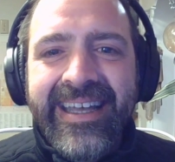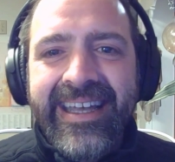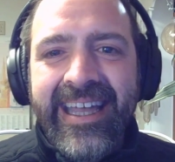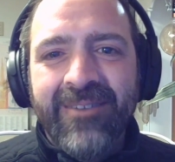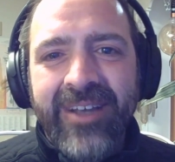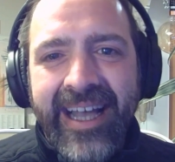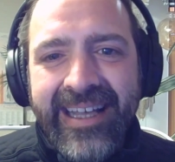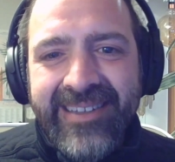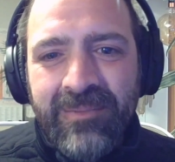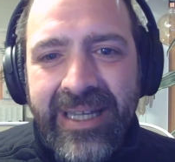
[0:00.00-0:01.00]
If it
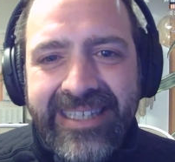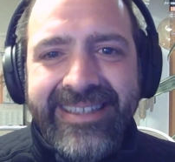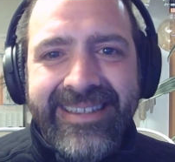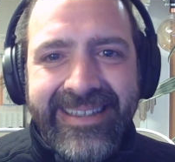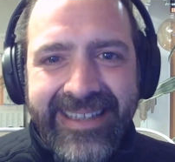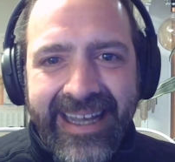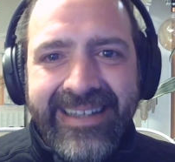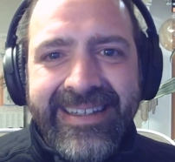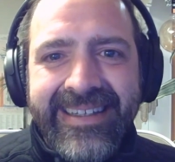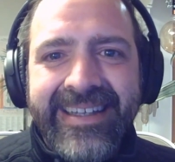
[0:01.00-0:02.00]
hasn't been JITted
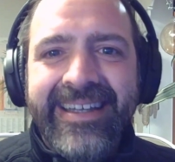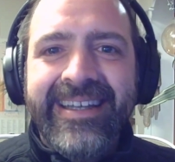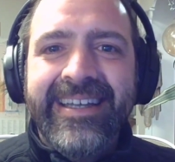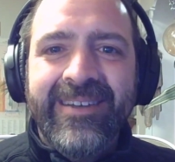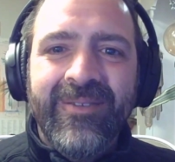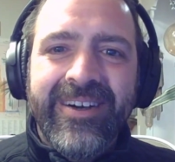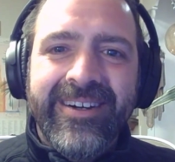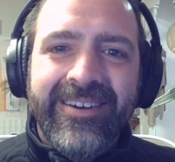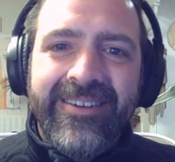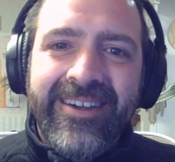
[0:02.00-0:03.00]
yet, it
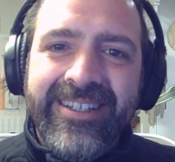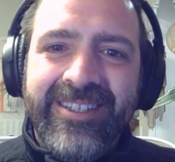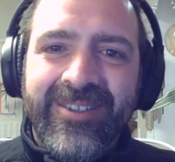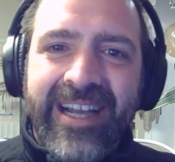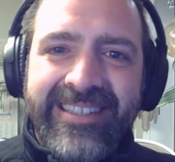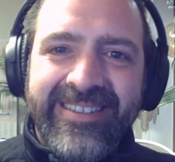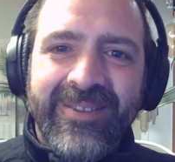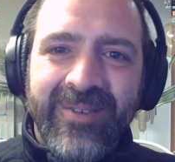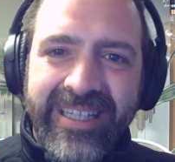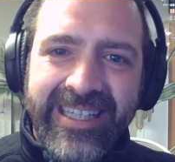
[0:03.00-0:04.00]
will try to
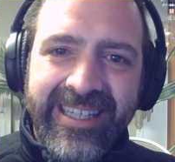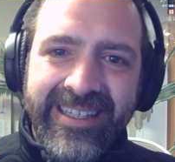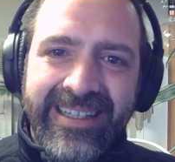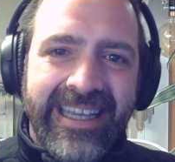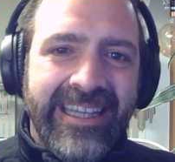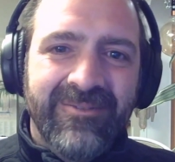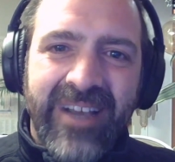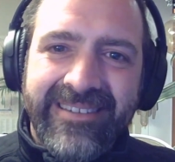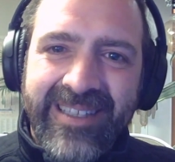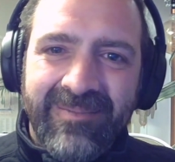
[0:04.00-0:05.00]
read
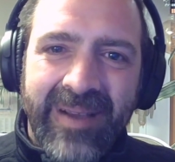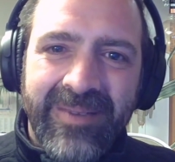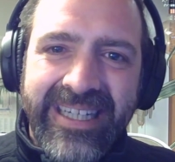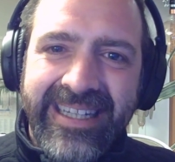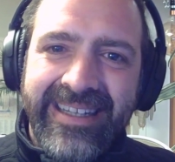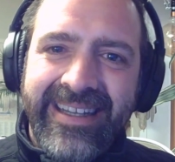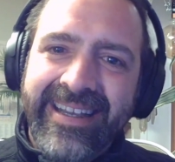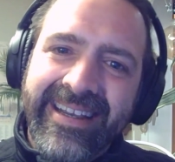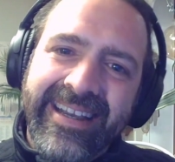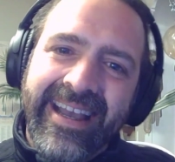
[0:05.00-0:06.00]
invalid memory,
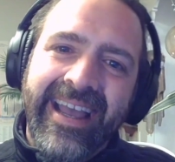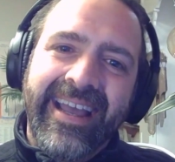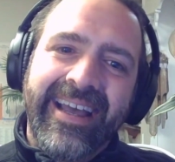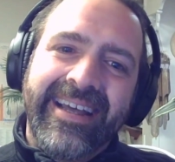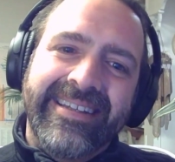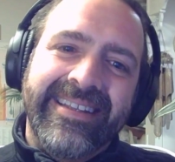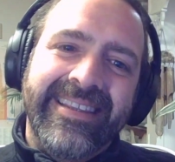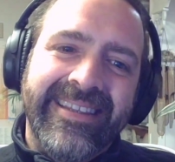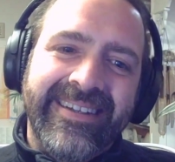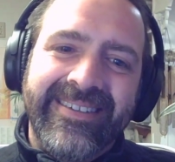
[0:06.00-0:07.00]
and
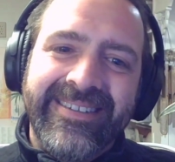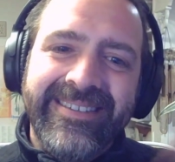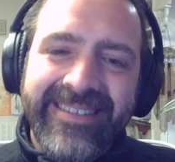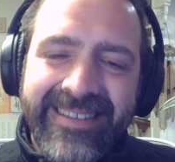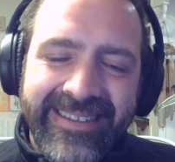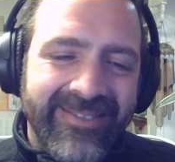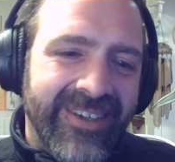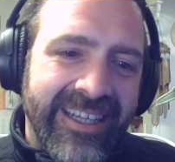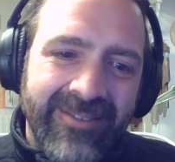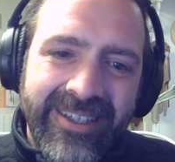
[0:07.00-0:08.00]
the kernel,
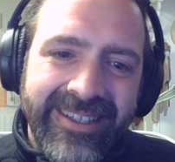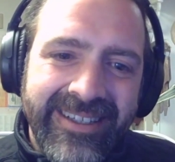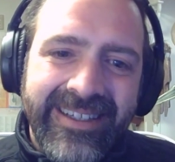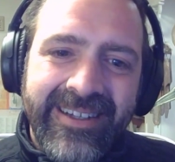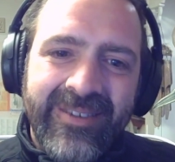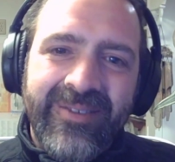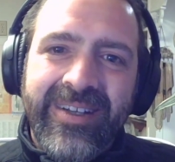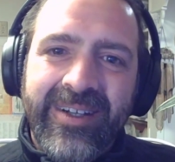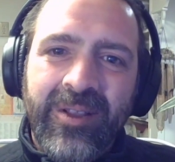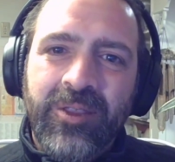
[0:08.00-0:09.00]
whatever,
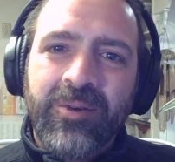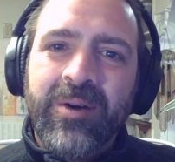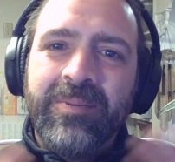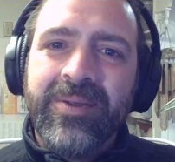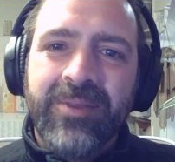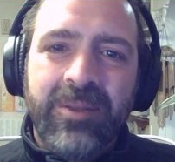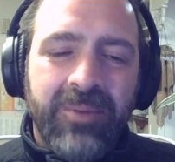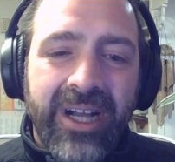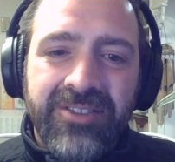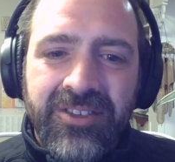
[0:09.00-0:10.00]
will throw up the
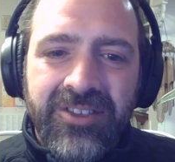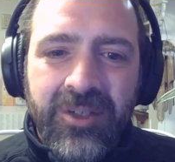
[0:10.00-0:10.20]
processor,